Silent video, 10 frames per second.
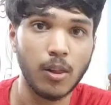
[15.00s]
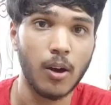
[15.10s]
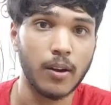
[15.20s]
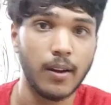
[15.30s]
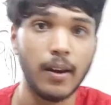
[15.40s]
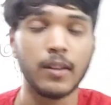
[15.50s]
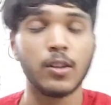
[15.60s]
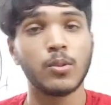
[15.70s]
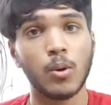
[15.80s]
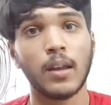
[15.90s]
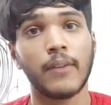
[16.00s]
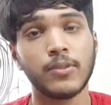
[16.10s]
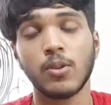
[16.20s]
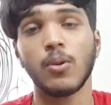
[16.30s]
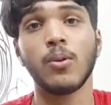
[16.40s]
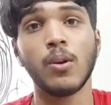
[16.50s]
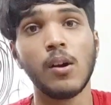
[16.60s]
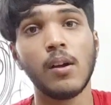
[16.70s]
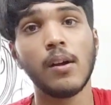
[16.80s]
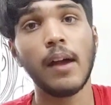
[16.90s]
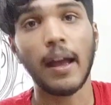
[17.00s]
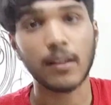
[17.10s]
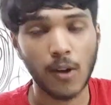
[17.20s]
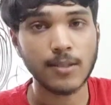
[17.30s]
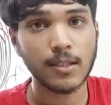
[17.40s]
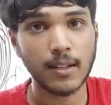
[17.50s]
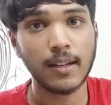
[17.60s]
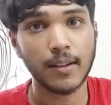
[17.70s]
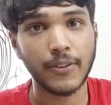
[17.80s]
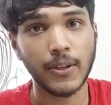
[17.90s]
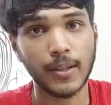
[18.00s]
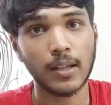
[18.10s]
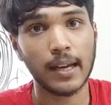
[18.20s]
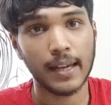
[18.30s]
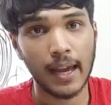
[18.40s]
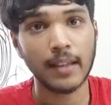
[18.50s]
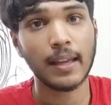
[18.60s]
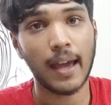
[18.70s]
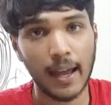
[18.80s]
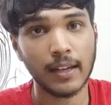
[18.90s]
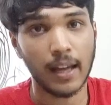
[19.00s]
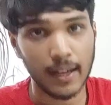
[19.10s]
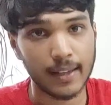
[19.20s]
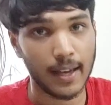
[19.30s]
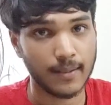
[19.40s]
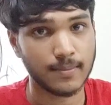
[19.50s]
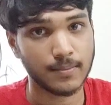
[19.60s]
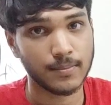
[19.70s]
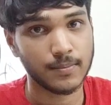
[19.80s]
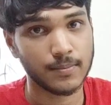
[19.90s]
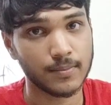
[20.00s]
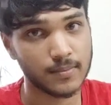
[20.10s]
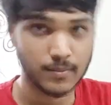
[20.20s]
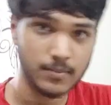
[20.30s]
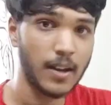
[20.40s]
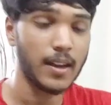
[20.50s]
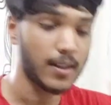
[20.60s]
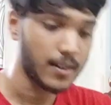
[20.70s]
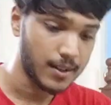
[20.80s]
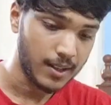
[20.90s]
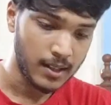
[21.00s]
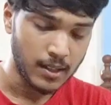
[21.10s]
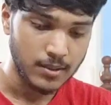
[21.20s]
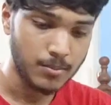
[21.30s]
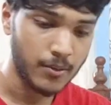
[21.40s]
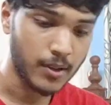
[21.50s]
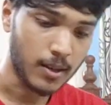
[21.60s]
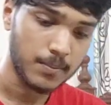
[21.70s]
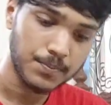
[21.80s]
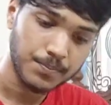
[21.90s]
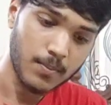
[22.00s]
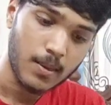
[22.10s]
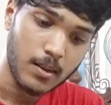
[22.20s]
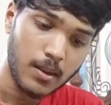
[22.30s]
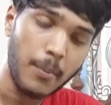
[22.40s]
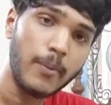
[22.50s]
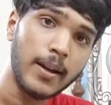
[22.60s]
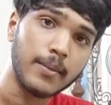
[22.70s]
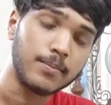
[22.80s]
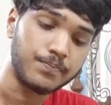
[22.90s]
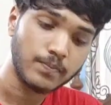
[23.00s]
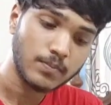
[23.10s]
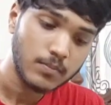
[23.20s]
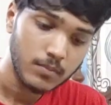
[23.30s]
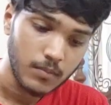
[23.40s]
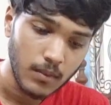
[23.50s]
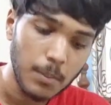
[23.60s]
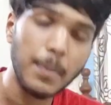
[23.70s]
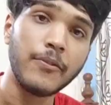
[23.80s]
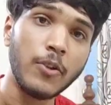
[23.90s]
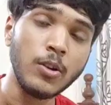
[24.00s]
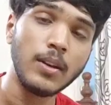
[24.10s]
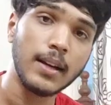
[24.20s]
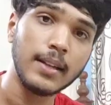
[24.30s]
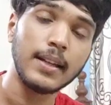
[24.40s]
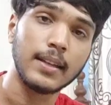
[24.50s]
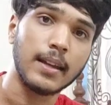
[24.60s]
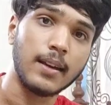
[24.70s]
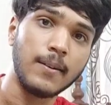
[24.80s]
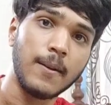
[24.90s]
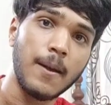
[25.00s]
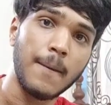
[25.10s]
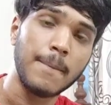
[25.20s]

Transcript: longer and you don't have to go and constantly review it again and again. Okay, so moving on. Number 1. Before you learn anything,